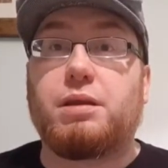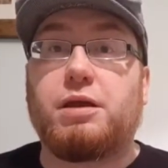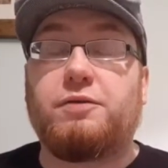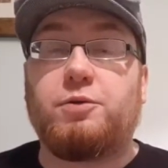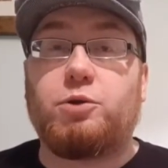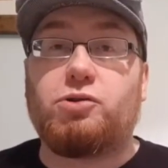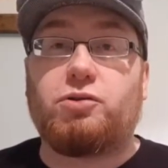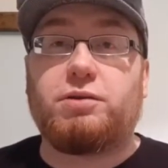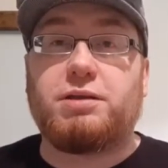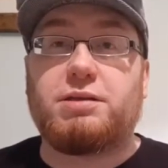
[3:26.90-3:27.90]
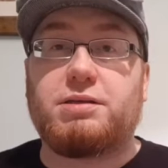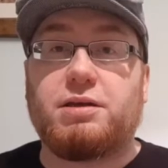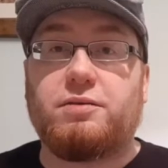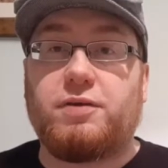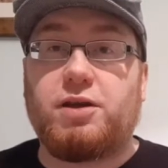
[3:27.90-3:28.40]
If you enjoyed this
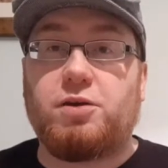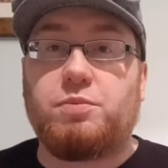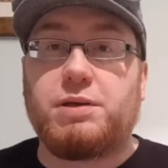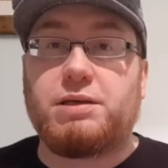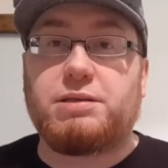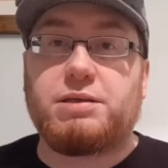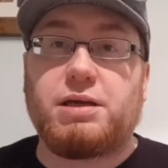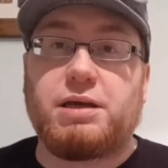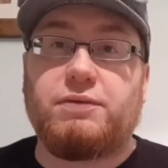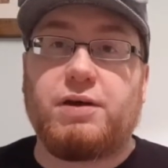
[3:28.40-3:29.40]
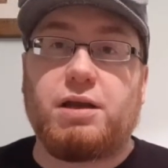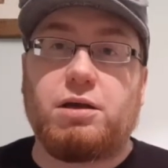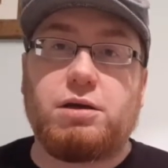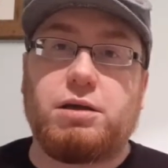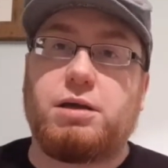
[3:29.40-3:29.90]
video, please give it a
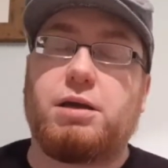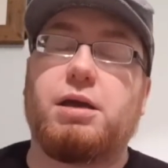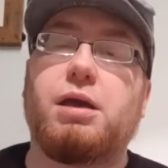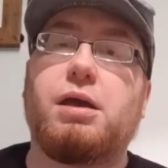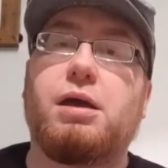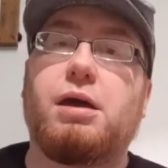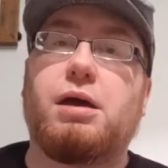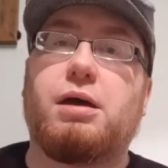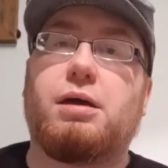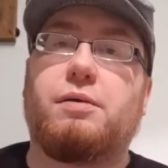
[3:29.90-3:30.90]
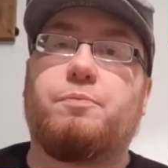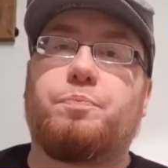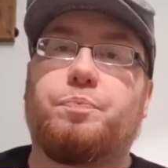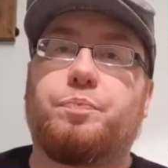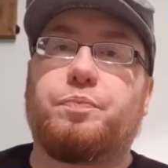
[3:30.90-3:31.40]
like.
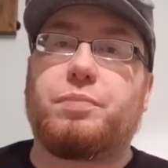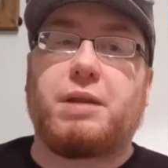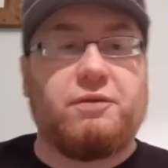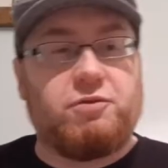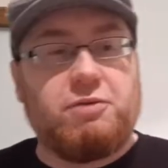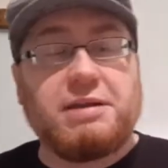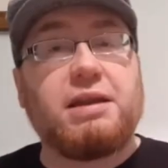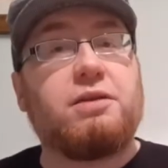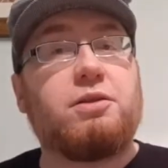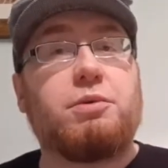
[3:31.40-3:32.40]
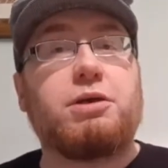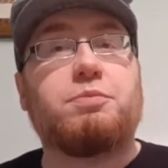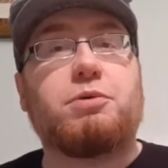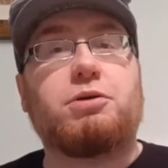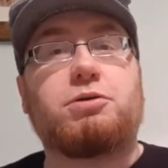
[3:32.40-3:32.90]
Have you read any of these
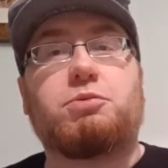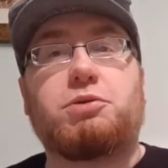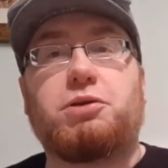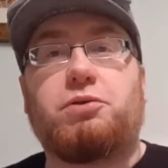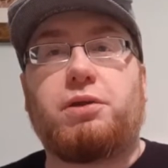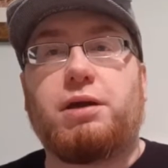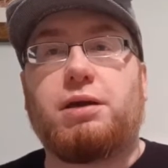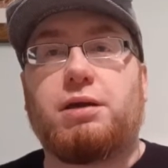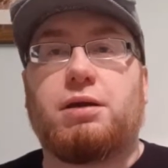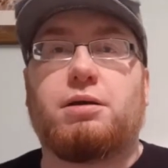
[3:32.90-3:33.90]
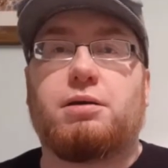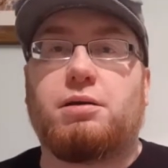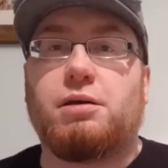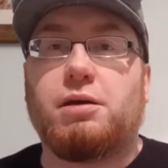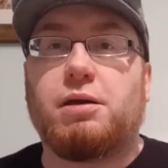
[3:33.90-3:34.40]
books? What do you think?
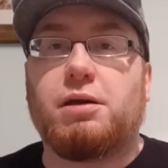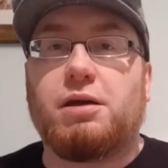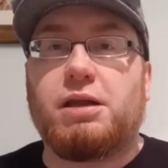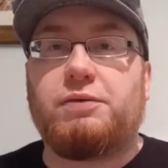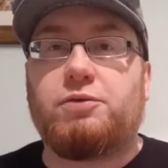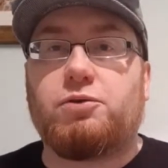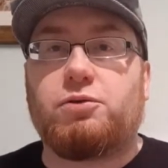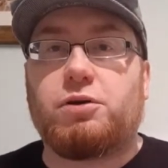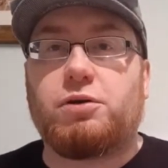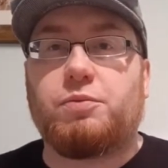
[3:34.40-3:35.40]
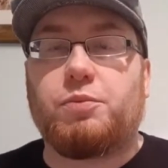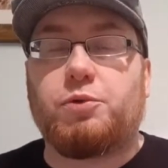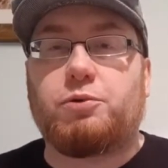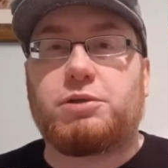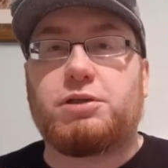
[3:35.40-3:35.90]
Leave your
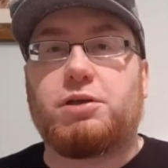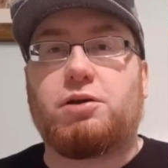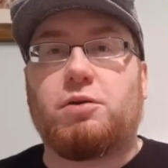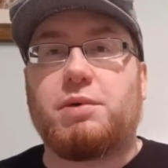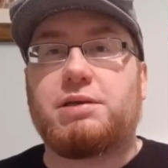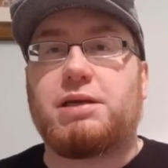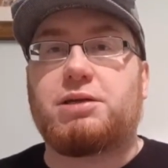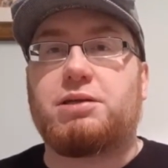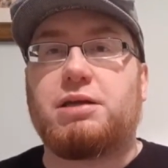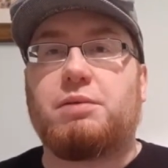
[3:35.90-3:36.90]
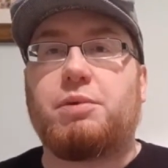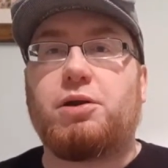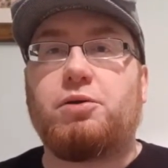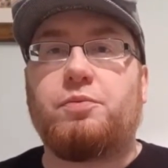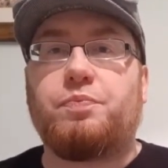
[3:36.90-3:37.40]
thoughts in the comment section down
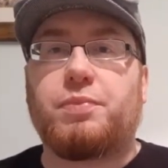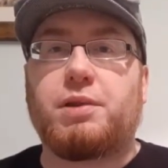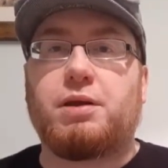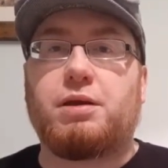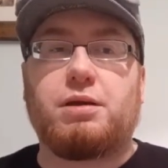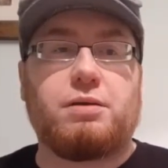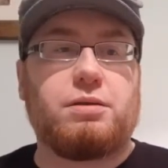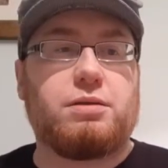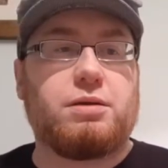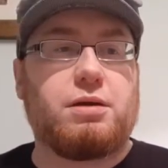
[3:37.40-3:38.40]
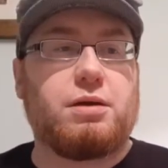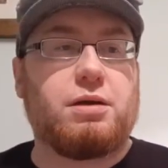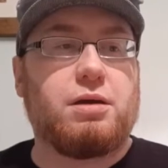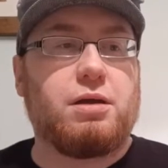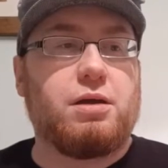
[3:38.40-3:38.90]
below, and
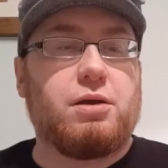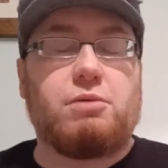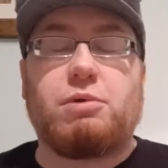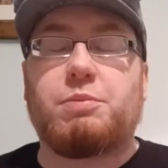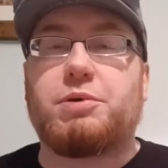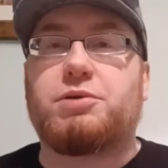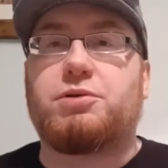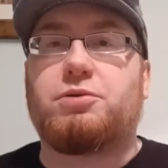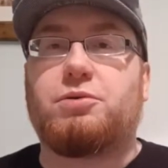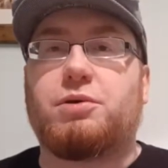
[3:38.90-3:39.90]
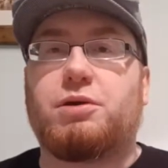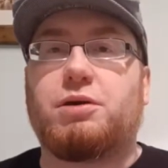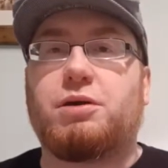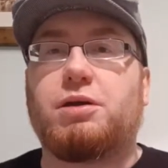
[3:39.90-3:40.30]
remember to